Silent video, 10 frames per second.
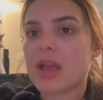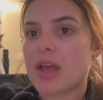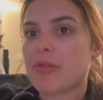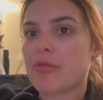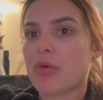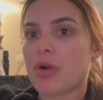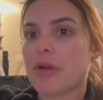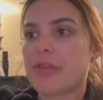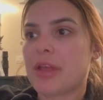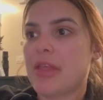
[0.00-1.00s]
And
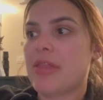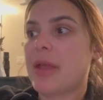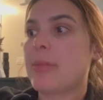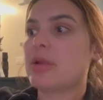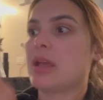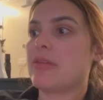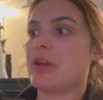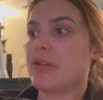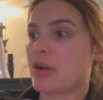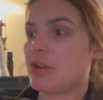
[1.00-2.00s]
they believe
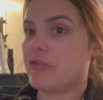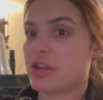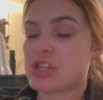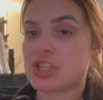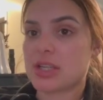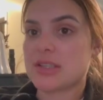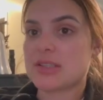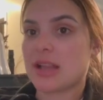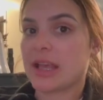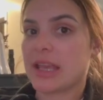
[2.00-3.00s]
that in their convictions
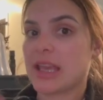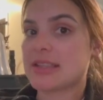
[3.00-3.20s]
that, like,